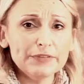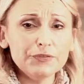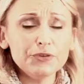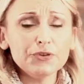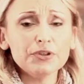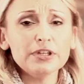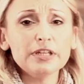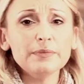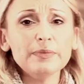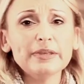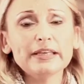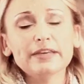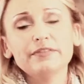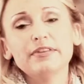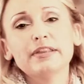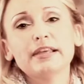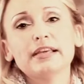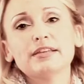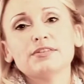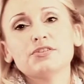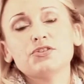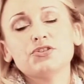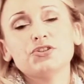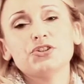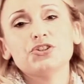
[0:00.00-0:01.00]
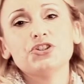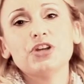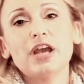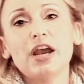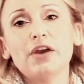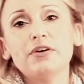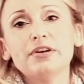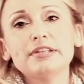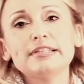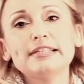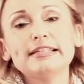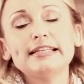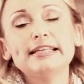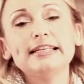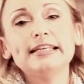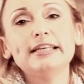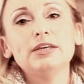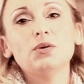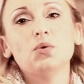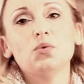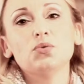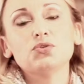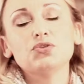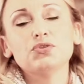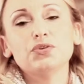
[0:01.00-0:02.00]
If you're going to be giving things to a charity
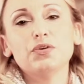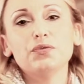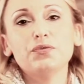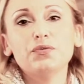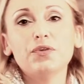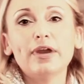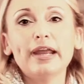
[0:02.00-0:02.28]
or to a